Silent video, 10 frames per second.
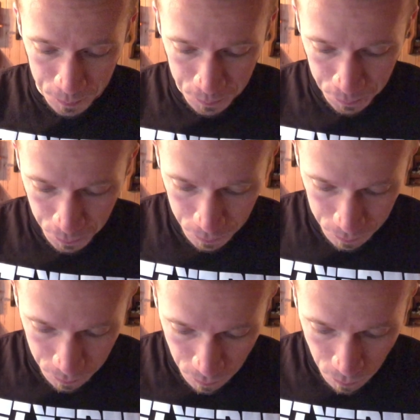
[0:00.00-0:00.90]

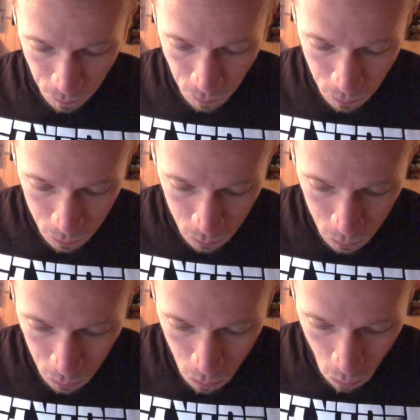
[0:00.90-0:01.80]

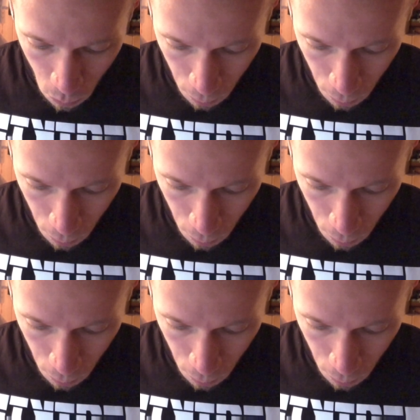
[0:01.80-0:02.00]
(silence)